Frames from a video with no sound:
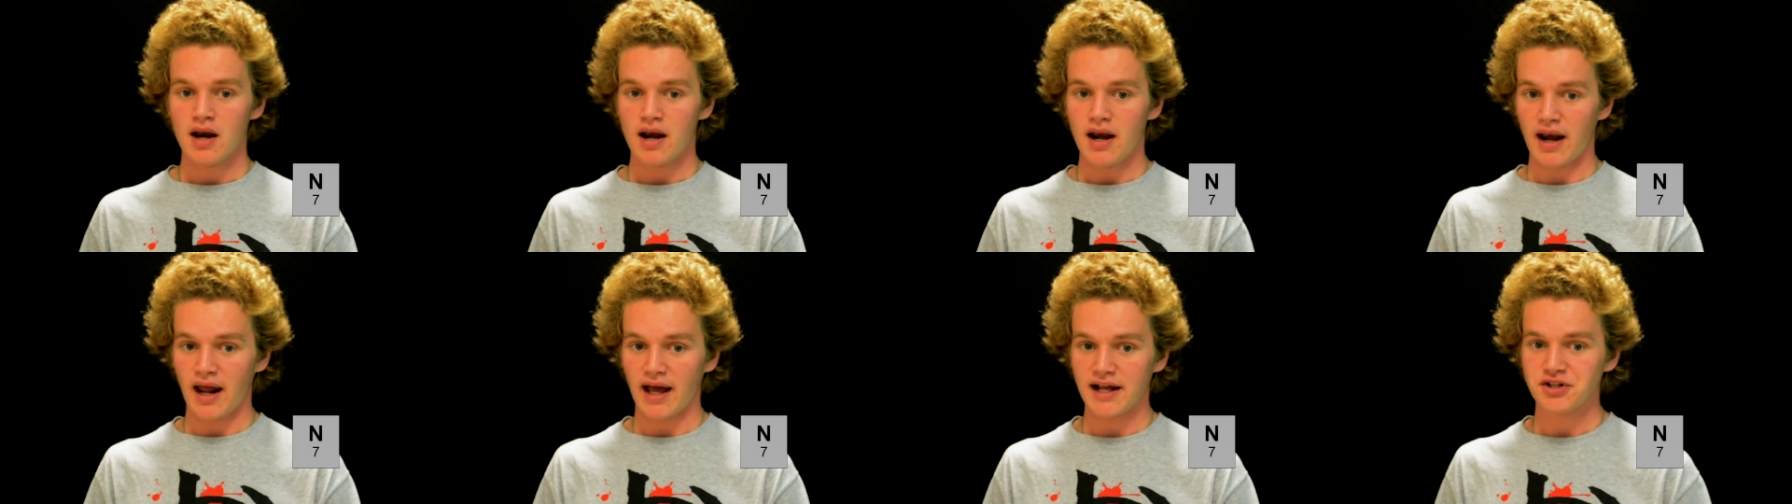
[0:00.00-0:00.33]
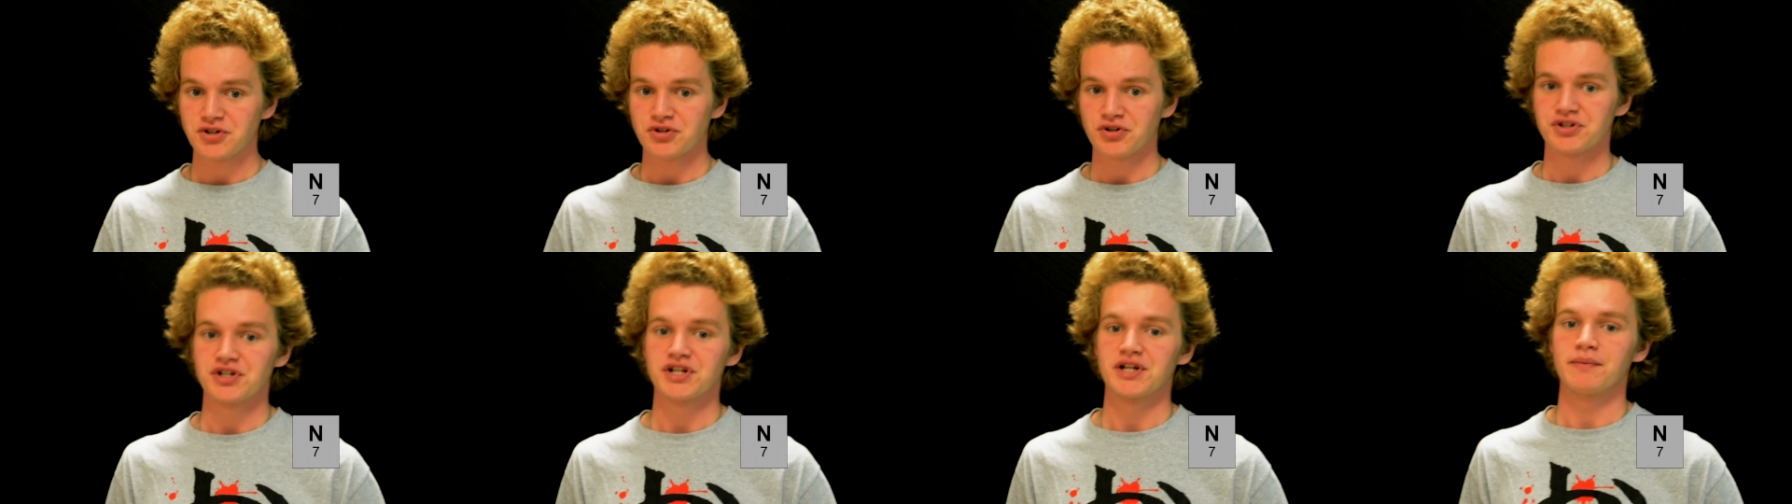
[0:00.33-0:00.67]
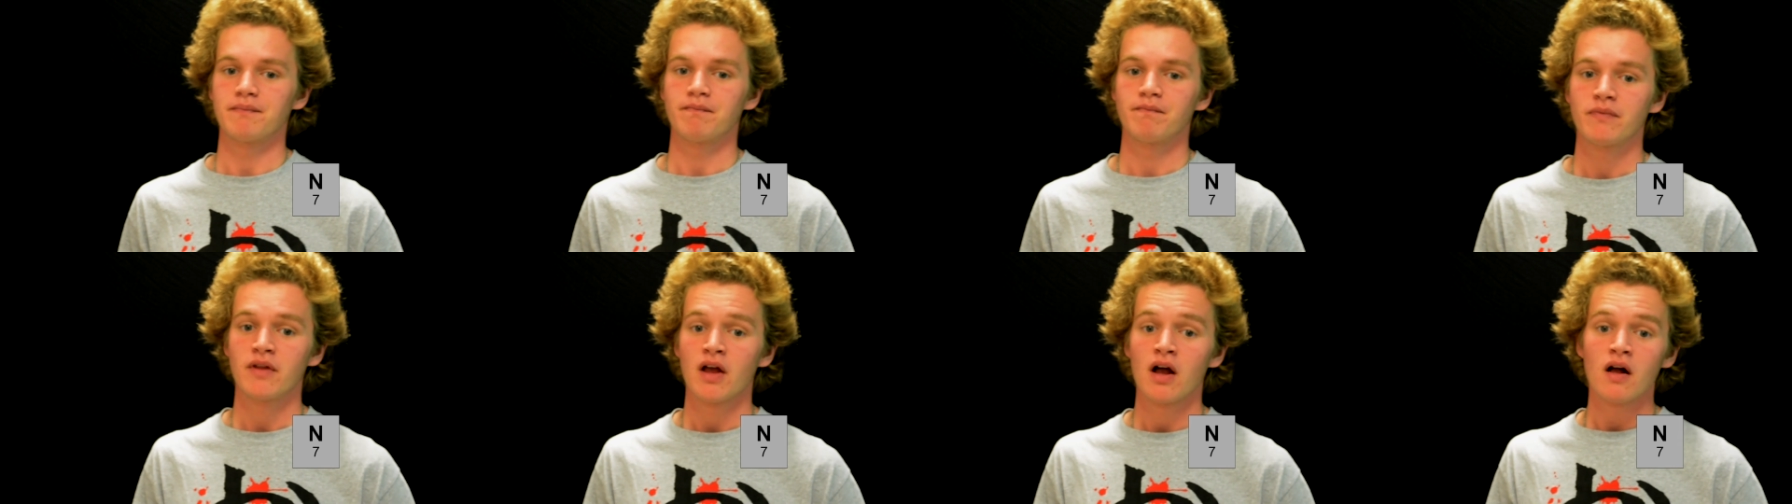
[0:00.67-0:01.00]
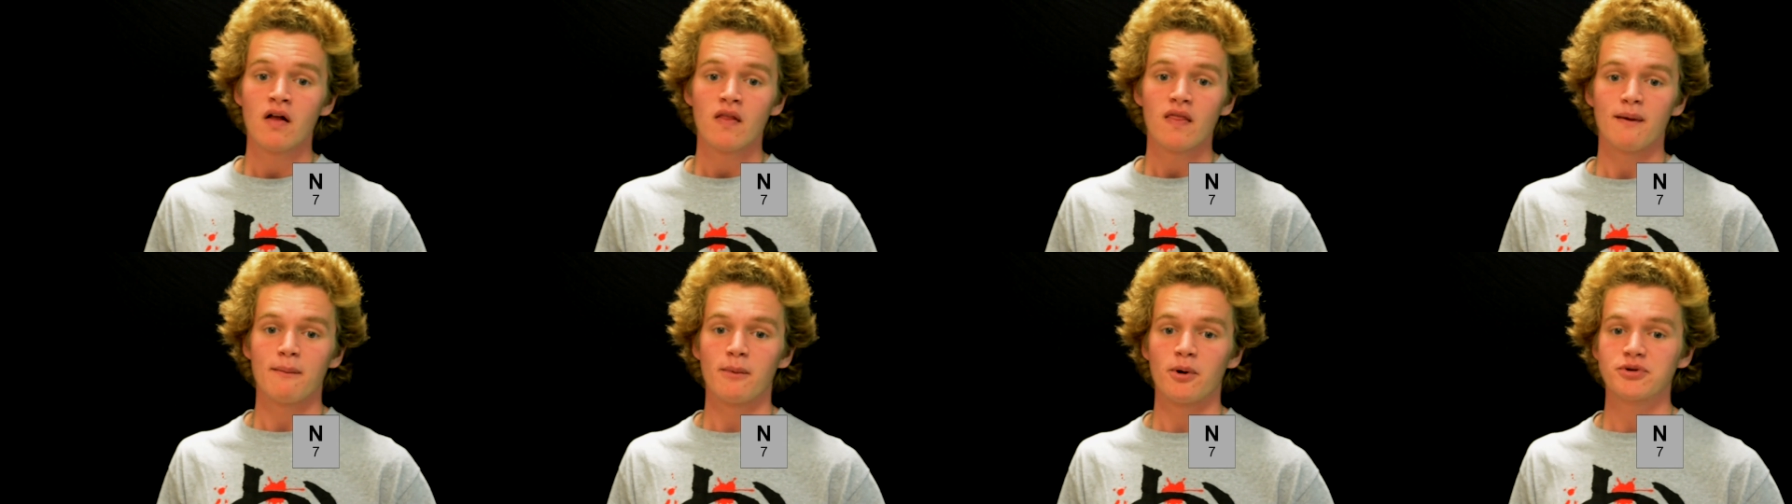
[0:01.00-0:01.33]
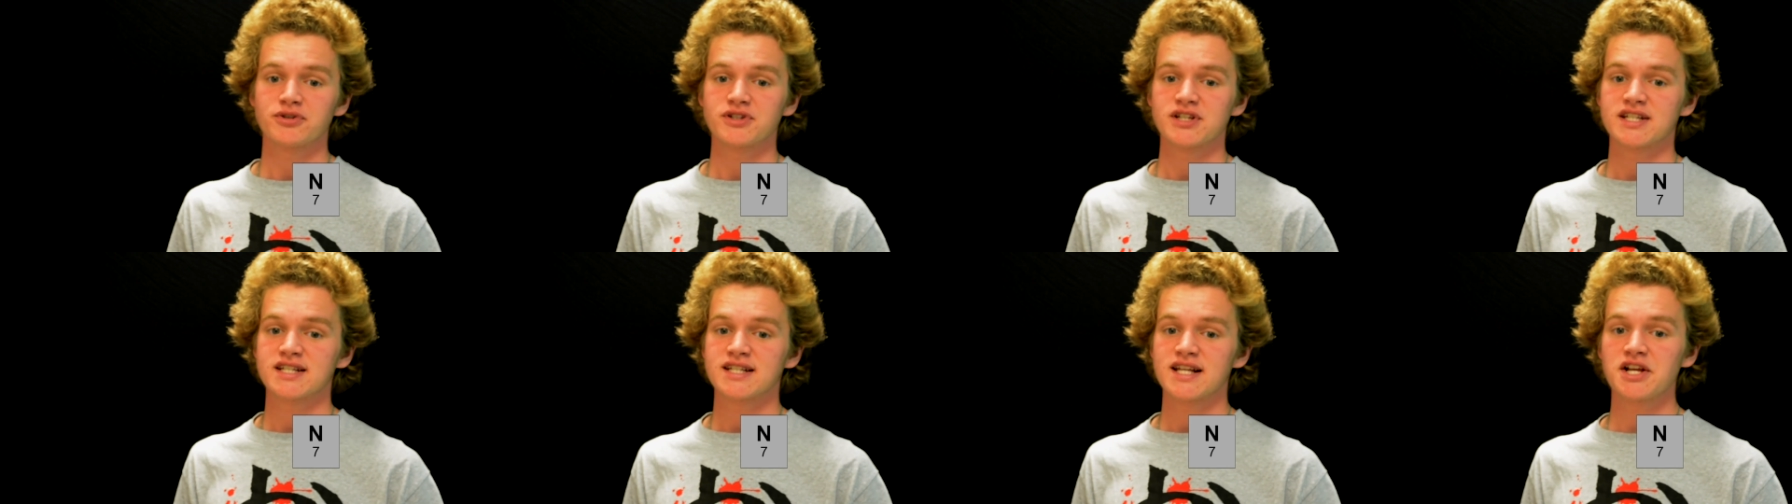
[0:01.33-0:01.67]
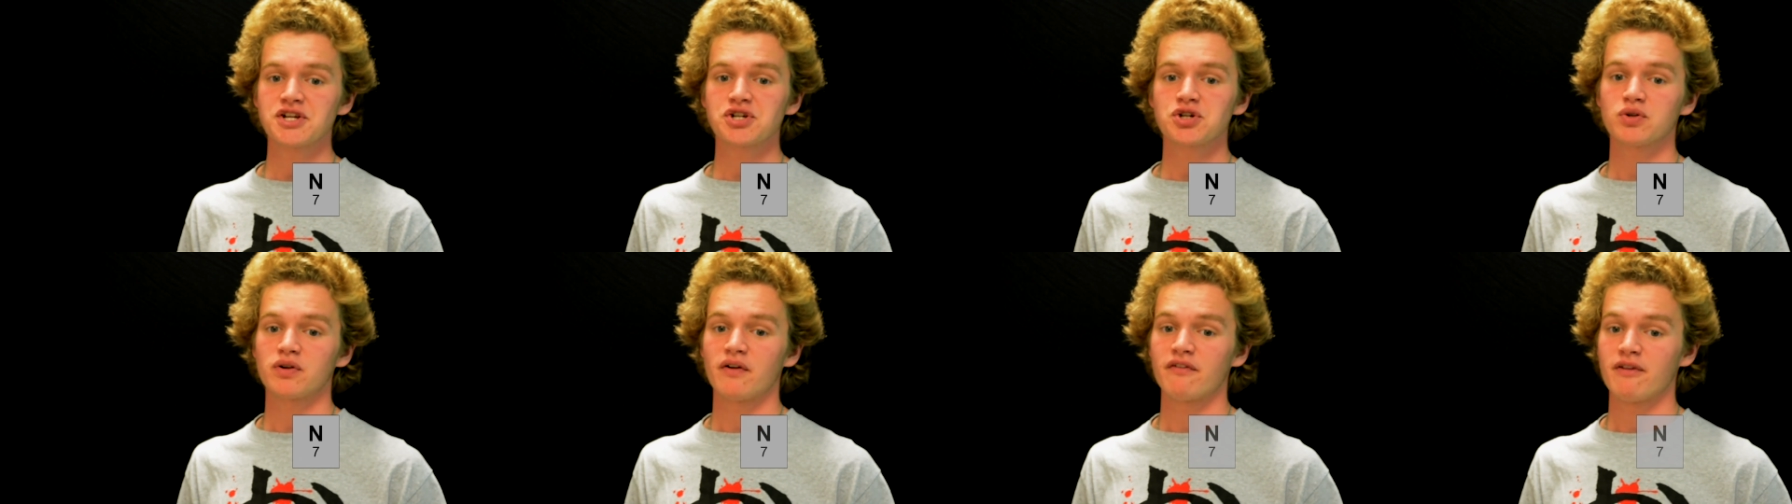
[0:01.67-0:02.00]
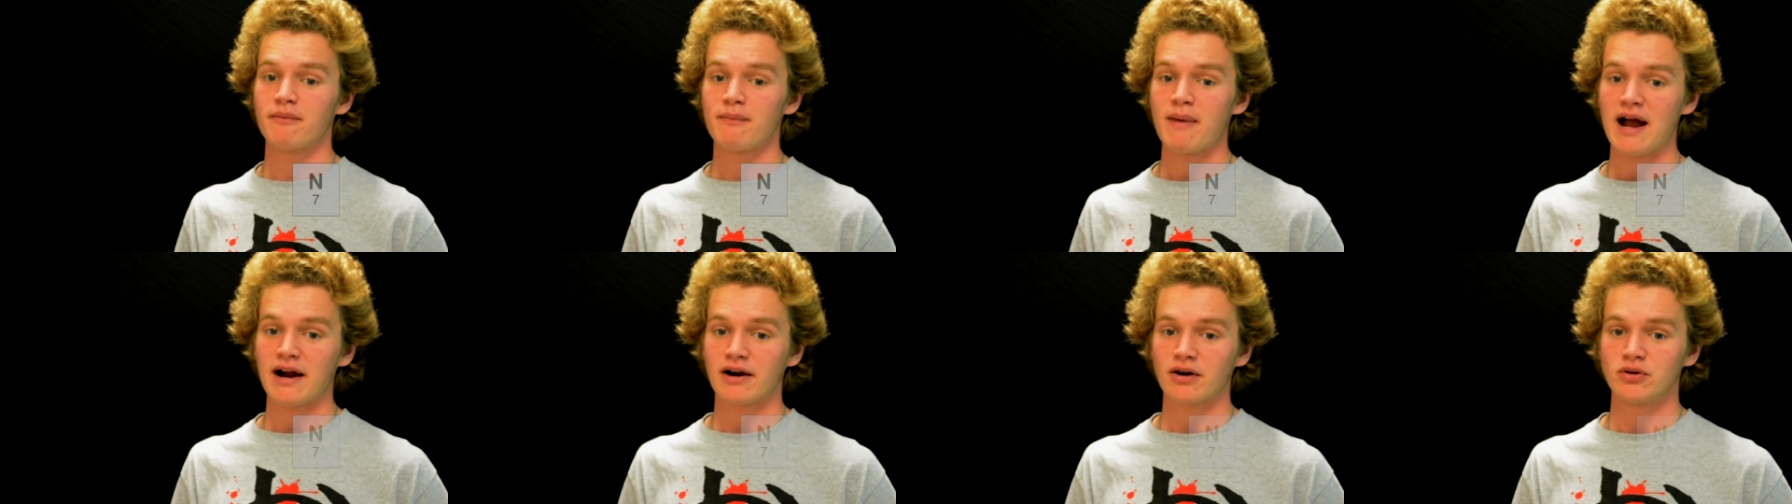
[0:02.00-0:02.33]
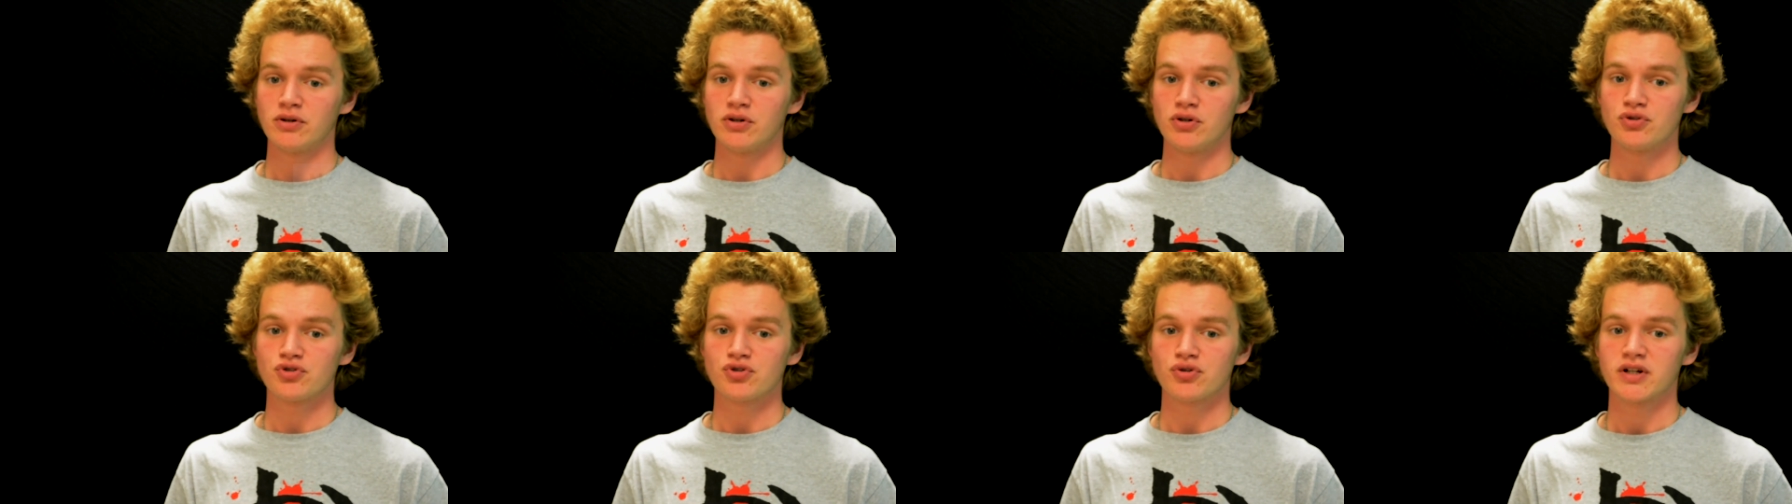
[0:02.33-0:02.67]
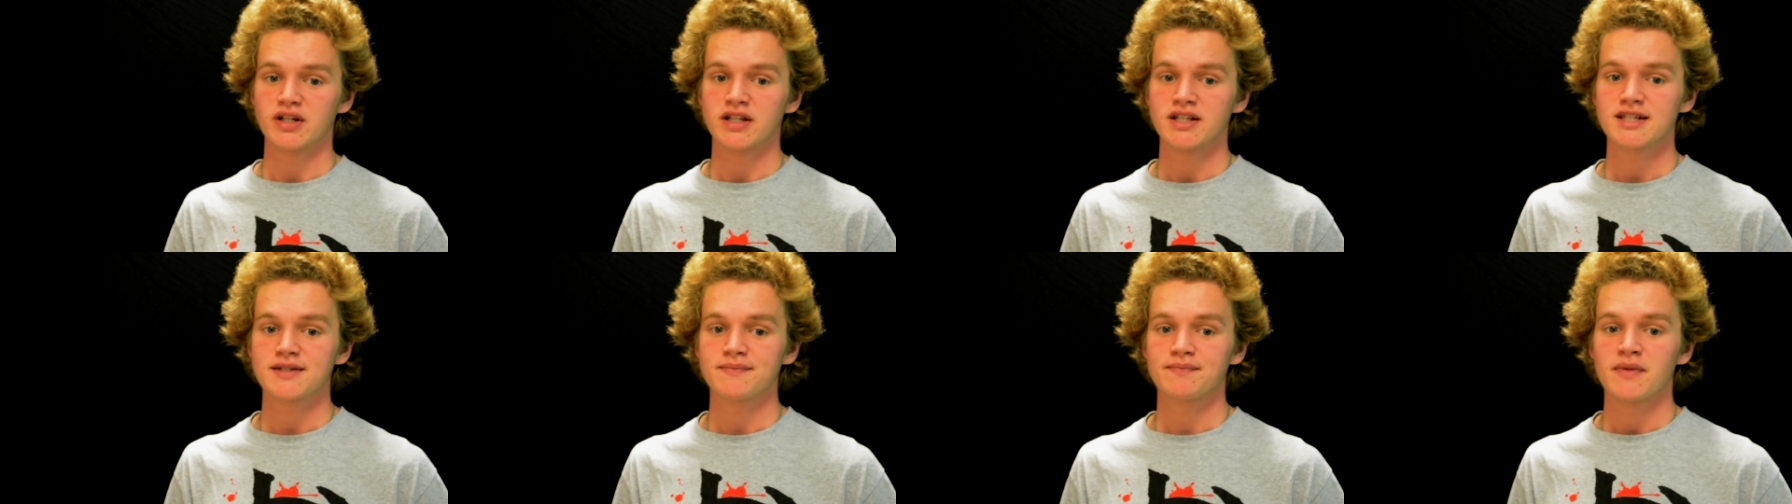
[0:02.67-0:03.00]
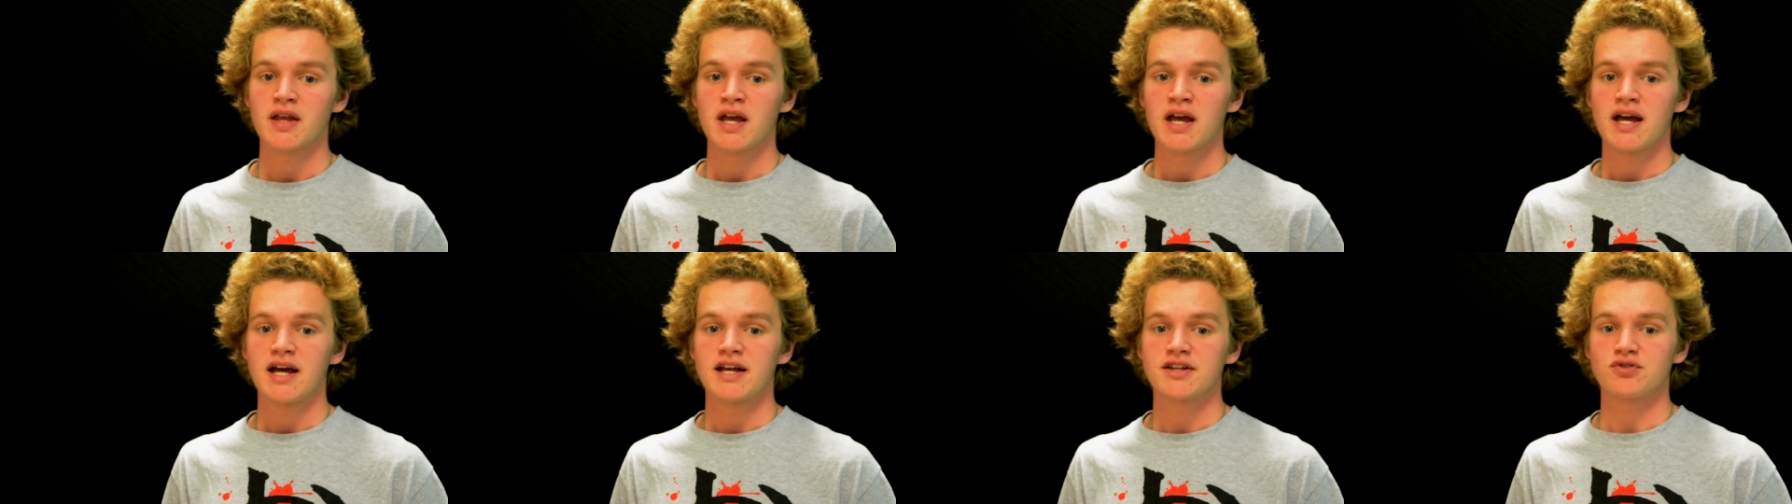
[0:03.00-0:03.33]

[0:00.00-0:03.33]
Nitrogen, the most essential of the macronutrients,